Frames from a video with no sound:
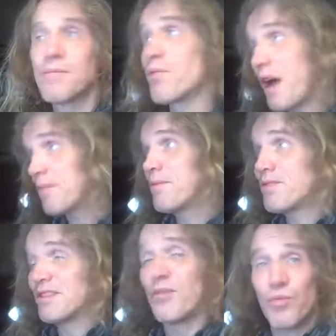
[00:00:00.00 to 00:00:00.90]

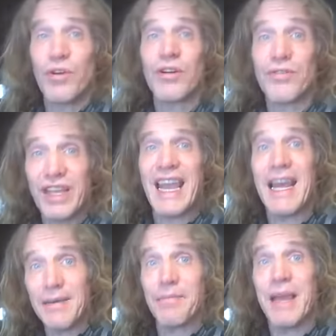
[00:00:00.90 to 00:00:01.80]
Problems in the world
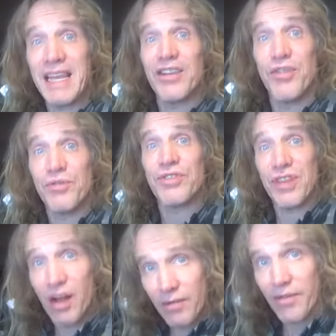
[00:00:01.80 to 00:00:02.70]
can't make you
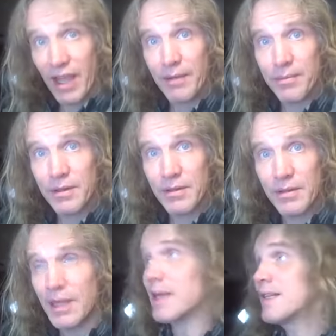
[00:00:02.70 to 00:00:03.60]
solve them.
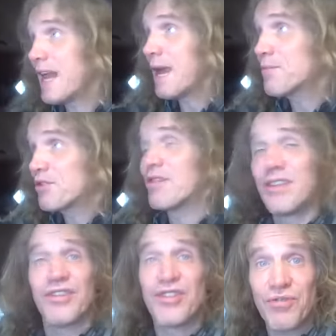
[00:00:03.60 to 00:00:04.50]
Like a damsel in
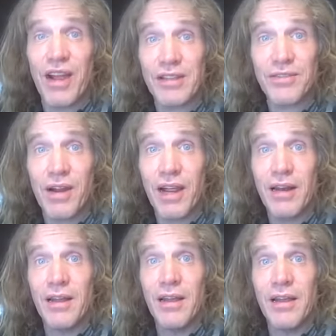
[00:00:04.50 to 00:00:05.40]
distress, right?
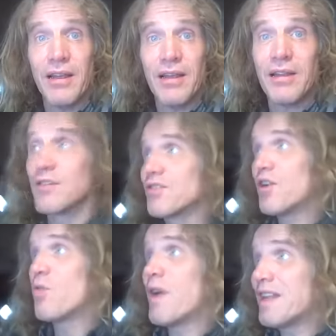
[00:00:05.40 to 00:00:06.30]
There's
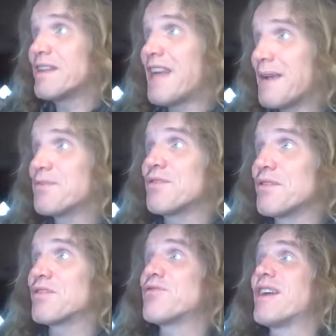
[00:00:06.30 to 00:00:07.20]
no way the damsel in
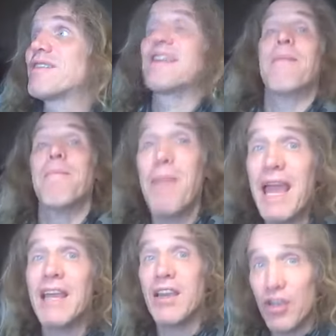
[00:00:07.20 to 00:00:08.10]
distress can
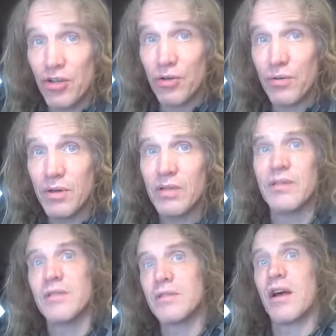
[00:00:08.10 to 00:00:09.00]
make you
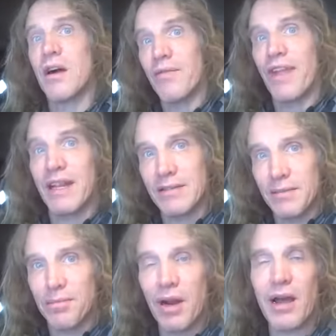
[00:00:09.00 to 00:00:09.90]
solve that as a
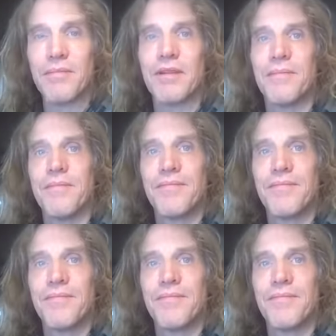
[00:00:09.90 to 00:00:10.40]
problem